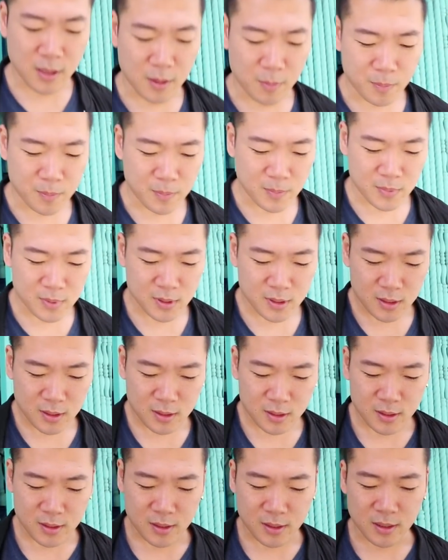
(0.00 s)
keep
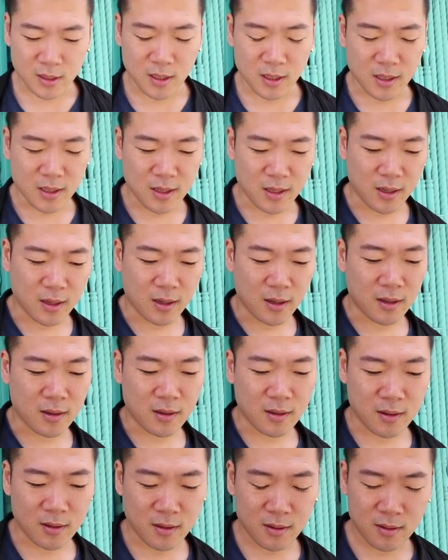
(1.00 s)
sliding
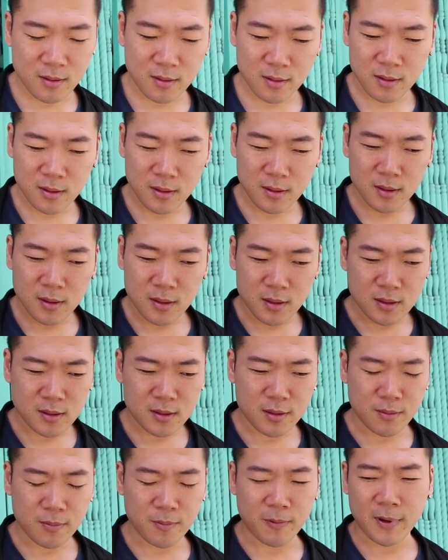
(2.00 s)
and
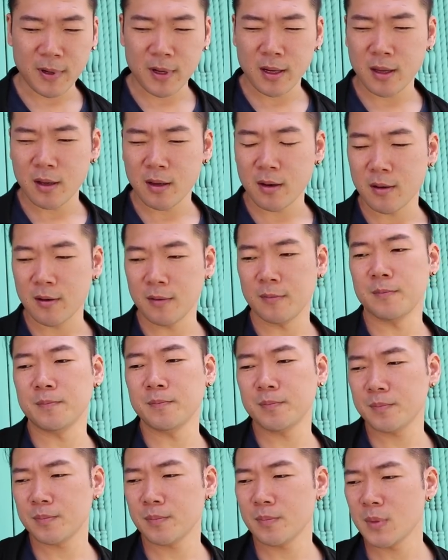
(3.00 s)
it's very
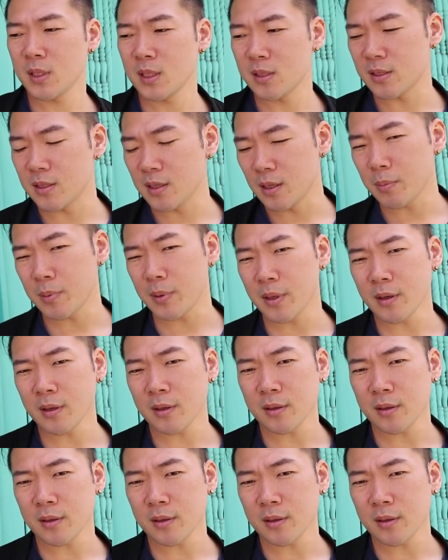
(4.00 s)
slippery.